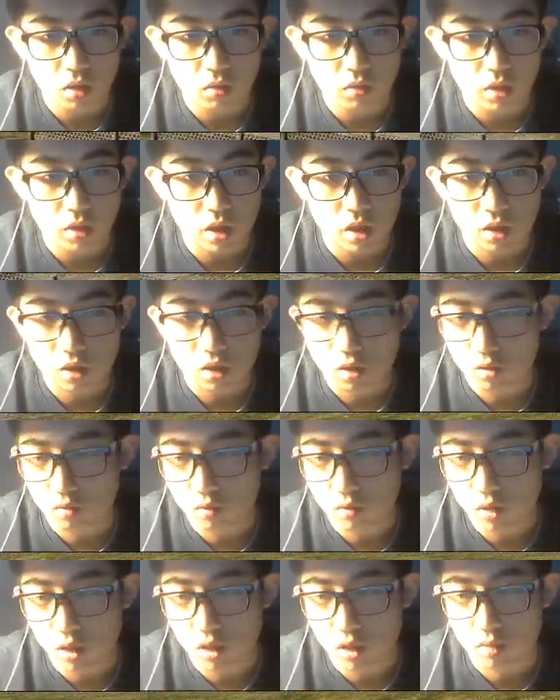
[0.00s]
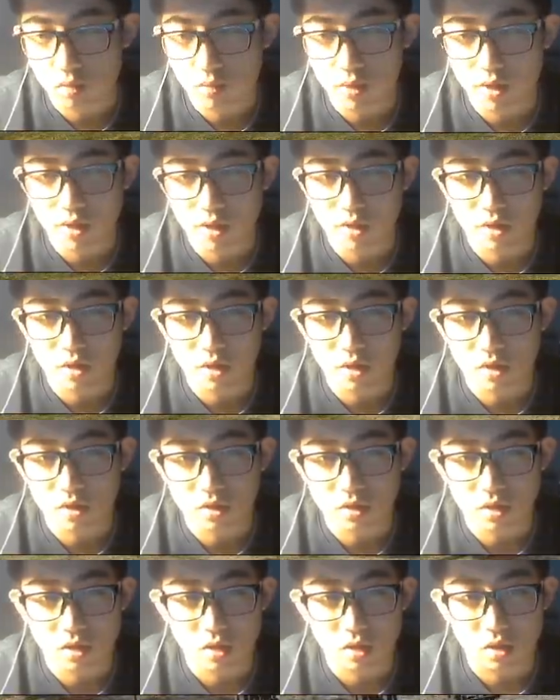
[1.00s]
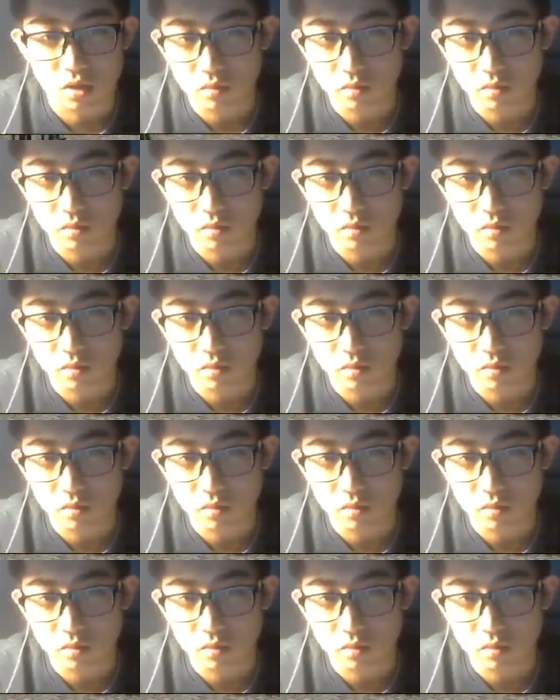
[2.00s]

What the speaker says: We kind of know what kind of player he is then.